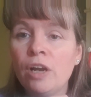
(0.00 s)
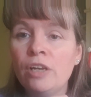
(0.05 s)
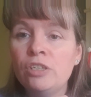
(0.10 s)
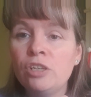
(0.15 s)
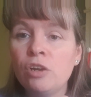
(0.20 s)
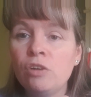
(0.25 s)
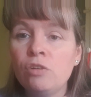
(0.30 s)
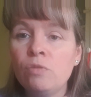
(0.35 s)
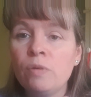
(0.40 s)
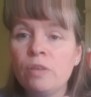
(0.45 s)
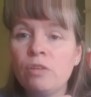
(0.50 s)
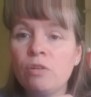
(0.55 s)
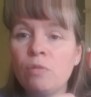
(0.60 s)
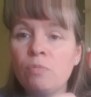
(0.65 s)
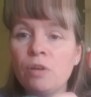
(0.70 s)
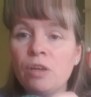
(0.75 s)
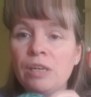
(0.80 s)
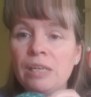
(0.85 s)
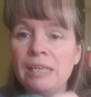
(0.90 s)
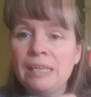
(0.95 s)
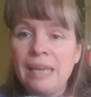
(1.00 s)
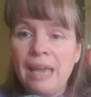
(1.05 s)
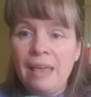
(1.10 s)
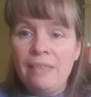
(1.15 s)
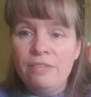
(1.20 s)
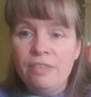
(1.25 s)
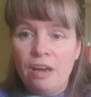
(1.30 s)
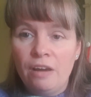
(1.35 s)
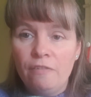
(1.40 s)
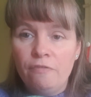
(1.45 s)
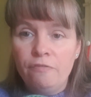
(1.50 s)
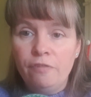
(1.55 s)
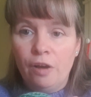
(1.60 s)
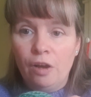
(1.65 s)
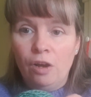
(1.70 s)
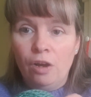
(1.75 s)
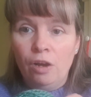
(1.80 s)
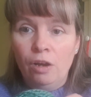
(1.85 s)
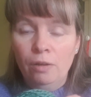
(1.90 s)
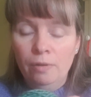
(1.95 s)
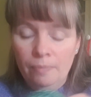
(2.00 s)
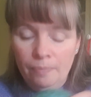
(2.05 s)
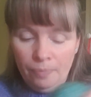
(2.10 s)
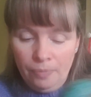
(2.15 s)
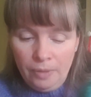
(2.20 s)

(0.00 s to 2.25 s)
I don't know whether I'm going to get that far